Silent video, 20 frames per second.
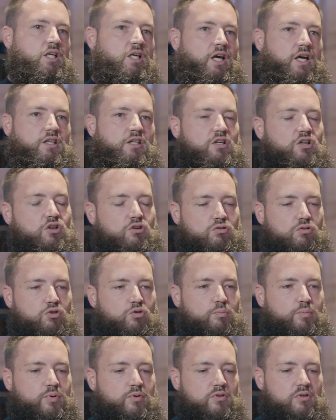And the
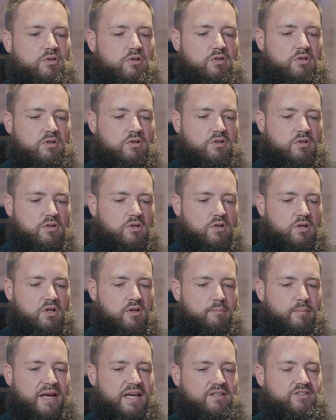group
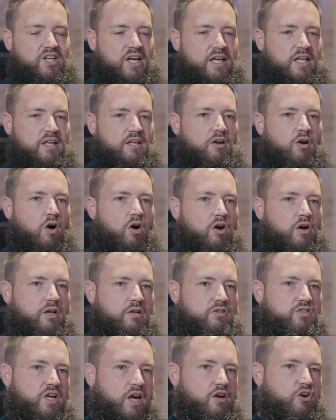maintaining our
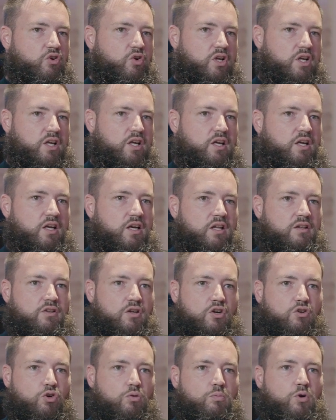integrity and the
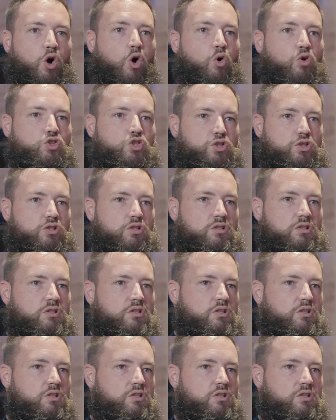group culture,